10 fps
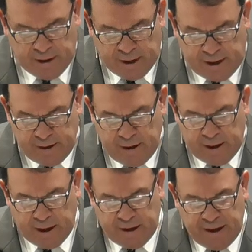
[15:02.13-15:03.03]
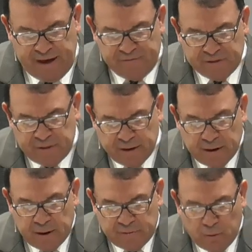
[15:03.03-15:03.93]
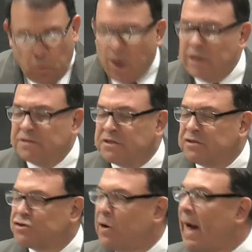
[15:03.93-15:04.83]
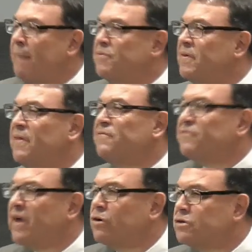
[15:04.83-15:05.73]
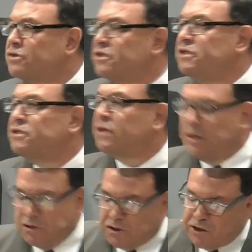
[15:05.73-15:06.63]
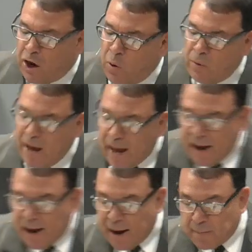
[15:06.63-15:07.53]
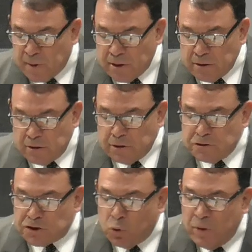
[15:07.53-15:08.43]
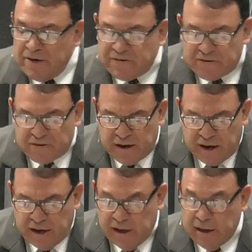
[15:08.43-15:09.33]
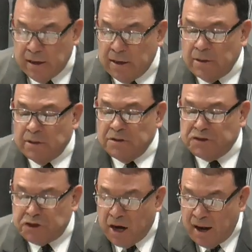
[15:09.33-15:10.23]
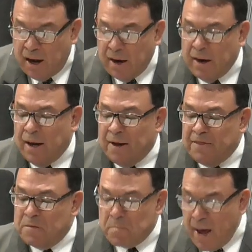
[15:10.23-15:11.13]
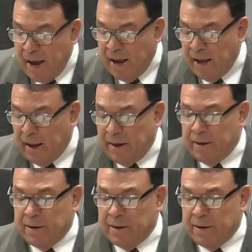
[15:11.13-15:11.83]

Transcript: And, and even the, the ones, the scribes and the Pharisees, showed up. So we see John the man.